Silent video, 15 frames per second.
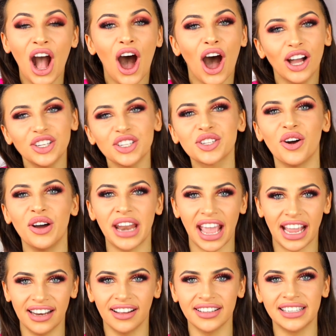I just got an
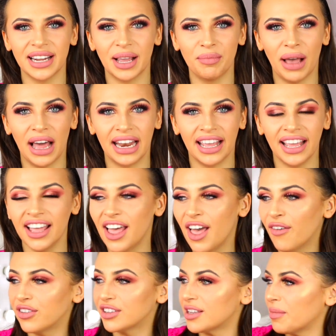£8.99 palette
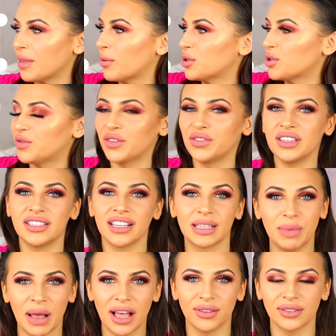for something which was
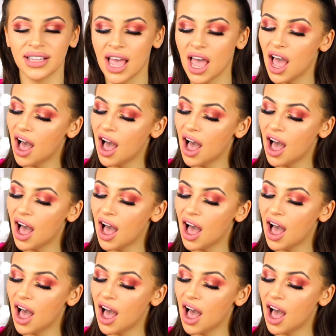£56.